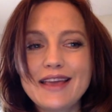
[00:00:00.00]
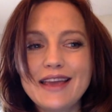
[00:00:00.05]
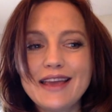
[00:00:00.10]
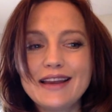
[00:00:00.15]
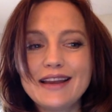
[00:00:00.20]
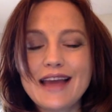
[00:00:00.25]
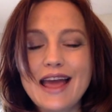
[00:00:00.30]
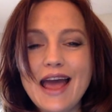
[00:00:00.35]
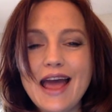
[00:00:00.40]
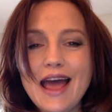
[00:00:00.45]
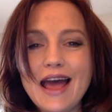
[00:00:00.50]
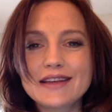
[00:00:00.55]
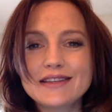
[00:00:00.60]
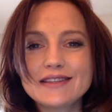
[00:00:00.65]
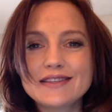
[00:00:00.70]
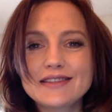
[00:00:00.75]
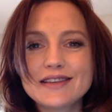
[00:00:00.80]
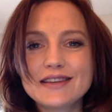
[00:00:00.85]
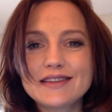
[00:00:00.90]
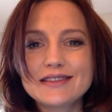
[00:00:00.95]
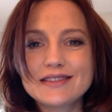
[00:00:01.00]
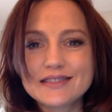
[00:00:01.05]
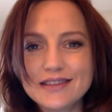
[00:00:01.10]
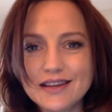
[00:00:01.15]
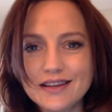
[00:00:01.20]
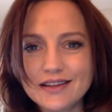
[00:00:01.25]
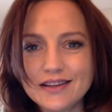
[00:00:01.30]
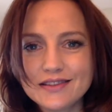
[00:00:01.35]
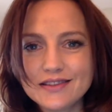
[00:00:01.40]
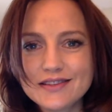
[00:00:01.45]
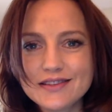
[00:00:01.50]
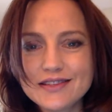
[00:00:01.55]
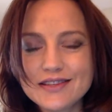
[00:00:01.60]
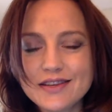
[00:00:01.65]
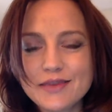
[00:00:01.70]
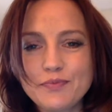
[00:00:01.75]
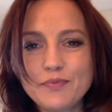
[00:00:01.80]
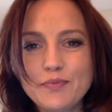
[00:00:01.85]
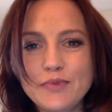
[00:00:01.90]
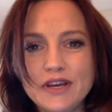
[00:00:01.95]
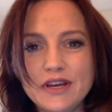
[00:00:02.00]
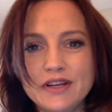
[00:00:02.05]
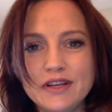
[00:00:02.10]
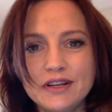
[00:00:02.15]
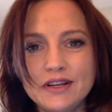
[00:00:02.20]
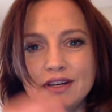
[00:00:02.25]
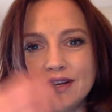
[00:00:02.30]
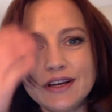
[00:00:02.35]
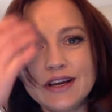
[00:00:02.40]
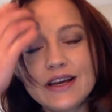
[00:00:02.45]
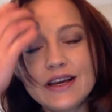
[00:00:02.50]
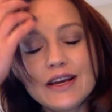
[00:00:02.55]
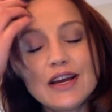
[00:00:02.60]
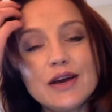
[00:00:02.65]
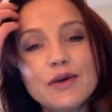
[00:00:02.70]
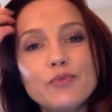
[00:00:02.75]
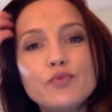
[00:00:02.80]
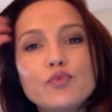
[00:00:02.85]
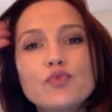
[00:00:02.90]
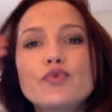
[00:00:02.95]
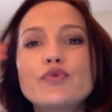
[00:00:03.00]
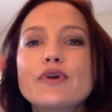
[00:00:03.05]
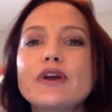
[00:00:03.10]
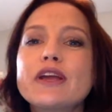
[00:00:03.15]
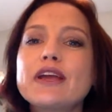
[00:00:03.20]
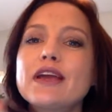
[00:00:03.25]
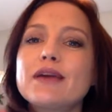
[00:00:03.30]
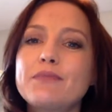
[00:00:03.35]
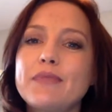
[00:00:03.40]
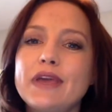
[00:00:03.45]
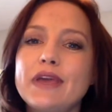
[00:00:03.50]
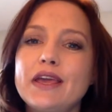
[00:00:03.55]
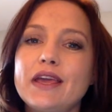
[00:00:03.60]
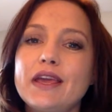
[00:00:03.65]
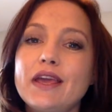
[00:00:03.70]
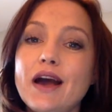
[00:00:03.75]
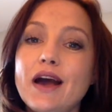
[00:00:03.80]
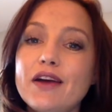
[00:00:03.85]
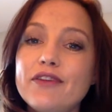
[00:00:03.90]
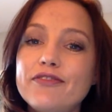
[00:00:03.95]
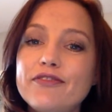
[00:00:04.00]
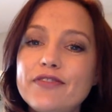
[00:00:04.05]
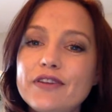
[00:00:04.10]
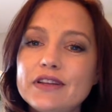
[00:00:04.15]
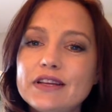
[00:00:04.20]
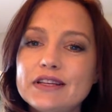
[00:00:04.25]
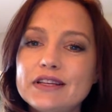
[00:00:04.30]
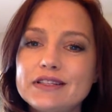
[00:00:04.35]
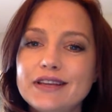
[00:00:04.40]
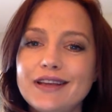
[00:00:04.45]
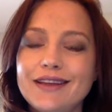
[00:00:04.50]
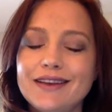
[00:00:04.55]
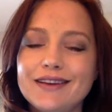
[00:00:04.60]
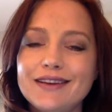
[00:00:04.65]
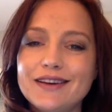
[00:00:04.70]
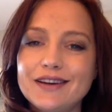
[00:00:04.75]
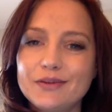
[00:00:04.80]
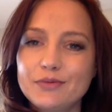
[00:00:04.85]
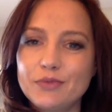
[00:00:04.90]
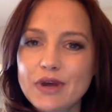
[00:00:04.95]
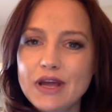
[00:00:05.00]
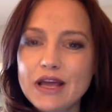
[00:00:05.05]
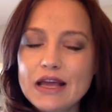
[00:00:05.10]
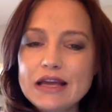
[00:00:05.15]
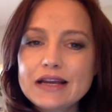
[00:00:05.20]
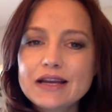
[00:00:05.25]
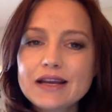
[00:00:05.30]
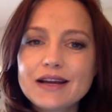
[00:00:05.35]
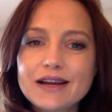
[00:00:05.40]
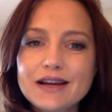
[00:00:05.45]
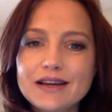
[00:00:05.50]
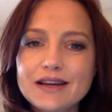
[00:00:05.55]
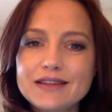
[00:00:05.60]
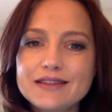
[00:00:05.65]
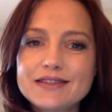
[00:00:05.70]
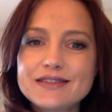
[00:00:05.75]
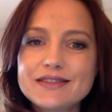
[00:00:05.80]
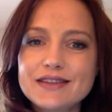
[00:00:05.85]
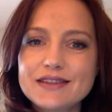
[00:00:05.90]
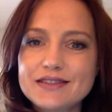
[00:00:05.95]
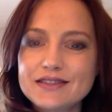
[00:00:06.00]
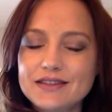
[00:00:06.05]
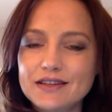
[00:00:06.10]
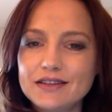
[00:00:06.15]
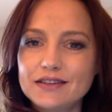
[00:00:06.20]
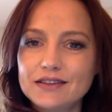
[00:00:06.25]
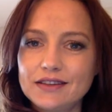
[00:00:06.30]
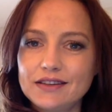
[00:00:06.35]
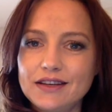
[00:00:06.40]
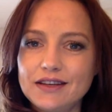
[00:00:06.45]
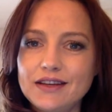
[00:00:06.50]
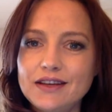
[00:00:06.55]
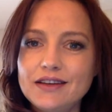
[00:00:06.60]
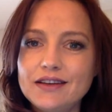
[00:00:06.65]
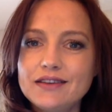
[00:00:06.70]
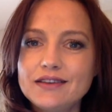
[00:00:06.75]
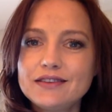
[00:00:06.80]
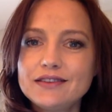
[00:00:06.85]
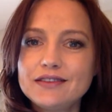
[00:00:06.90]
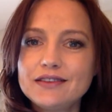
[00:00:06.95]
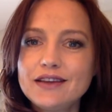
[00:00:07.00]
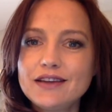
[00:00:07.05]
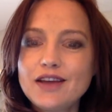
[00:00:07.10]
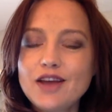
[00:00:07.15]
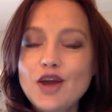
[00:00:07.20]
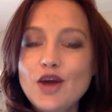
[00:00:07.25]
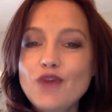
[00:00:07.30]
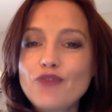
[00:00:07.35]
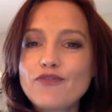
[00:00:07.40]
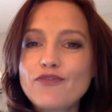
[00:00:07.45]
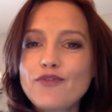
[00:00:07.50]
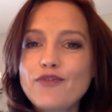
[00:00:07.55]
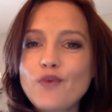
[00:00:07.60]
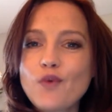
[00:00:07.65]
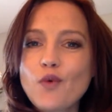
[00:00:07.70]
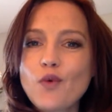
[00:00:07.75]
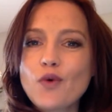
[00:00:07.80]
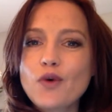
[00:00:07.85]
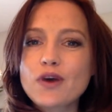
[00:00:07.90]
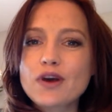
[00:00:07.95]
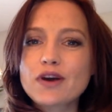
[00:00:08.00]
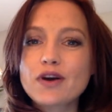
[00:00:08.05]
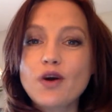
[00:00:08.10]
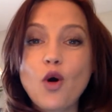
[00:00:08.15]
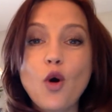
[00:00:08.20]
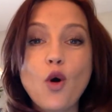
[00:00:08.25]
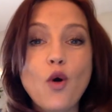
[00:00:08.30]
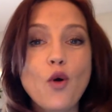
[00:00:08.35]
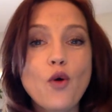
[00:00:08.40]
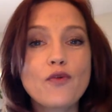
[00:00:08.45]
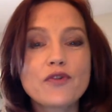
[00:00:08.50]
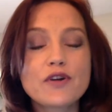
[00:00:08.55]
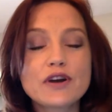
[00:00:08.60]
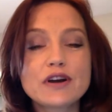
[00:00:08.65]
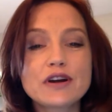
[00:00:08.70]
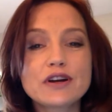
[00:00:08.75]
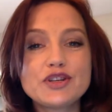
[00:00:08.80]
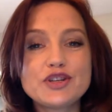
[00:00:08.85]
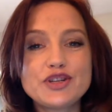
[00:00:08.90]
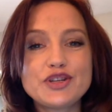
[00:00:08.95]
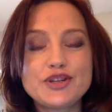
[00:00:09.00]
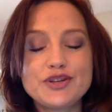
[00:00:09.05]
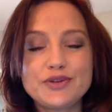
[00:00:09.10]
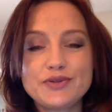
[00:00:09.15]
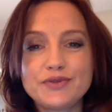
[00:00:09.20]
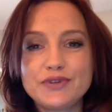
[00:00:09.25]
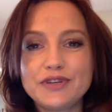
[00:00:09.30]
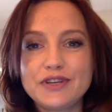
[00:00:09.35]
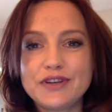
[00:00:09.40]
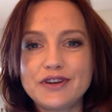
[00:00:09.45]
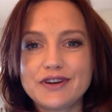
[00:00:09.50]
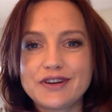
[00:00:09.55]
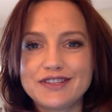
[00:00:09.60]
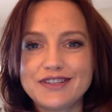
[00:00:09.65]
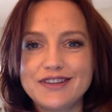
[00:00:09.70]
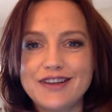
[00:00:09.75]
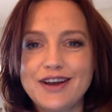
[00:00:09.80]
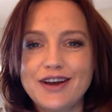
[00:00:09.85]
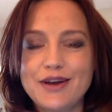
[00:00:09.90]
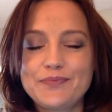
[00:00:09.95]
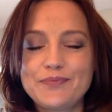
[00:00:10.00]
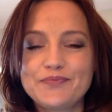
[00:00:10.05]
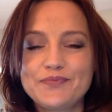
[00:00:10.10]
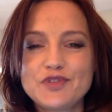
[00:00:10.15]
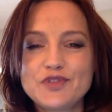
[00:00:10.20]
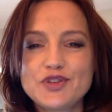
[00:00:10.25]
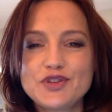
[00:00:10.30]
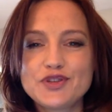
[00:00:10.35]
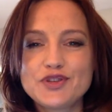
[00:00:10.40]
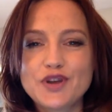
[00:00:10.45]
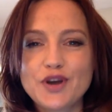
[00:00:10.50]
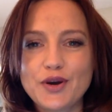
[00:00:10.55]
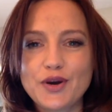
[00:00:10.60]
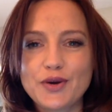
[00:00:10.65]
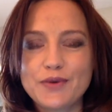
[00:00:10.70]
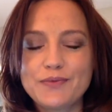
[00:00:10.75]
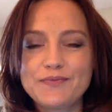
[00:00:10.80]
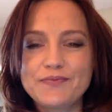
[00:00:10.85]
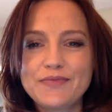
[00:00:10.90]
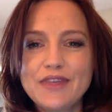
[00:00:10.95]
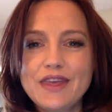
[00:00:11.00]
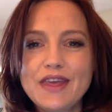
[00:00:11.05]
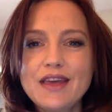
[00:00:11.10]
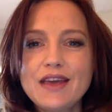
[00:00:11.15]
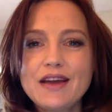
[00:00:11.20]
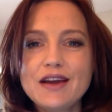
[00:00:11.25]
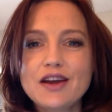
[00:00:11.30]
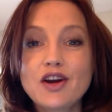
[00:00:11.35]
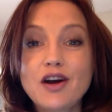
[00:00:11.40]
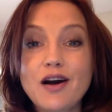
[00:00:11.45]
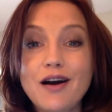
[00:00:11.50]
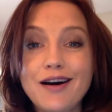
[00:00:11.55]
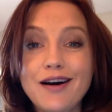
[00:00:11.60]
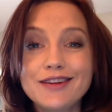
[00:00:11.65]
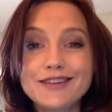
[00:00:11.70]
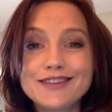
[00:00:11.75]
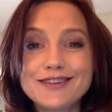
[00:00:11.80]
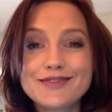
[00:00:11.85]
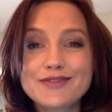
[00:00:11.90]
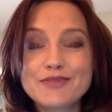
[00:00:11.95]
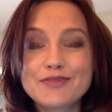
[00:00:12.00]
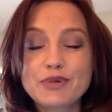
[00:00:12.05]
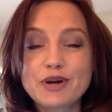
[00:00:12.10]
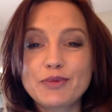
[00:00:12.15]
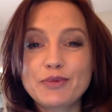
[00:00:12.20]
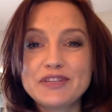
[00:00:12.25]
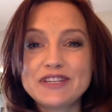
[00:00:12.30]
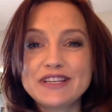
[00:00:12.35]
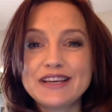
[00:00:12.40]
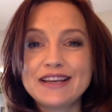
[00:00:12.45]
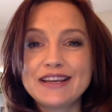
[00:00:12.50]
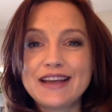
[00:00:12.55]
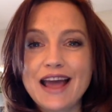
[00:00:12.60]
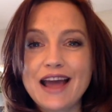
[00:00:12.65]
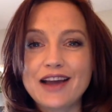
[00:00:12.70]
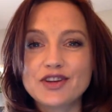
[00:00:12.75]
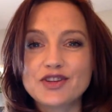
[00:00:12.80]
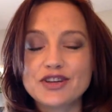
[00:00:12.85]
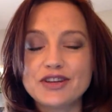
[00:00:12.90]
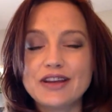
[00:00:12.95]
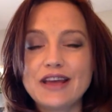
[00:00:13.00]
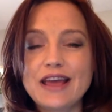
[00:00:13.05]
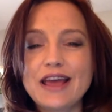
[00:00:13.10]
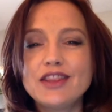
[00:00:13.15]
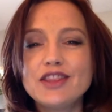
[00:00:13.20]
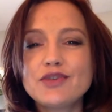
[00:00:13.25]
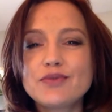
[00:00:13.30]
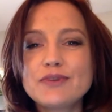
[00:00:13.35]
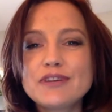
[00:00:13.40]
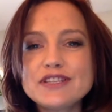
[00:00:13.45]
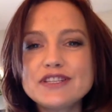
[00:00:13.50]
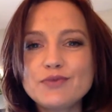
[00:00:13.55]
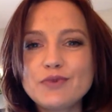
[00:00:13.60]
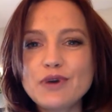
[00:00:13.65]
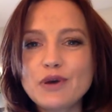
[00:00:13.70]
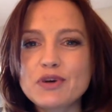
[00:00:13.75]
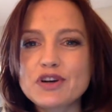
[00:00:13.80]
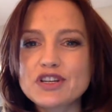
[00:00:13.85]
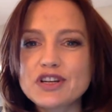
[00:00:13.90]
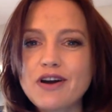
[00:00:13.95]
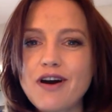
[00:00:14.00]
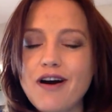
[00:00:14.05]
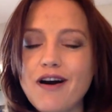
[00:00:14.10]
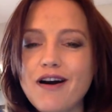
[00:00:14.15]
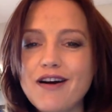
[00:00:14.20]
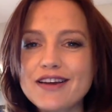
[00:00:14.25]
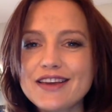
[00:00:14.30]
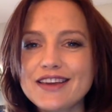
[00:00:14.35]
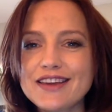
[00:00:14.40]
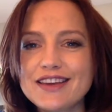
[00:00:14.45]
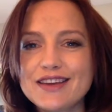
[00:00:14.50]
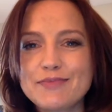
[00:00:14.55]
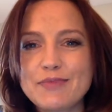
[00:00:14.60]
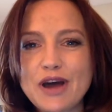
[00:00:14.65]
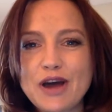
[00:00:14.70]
it has since been bringing me affiliate income consistently for over 2 years now. So, content repurposing in action. And the reason why we're talking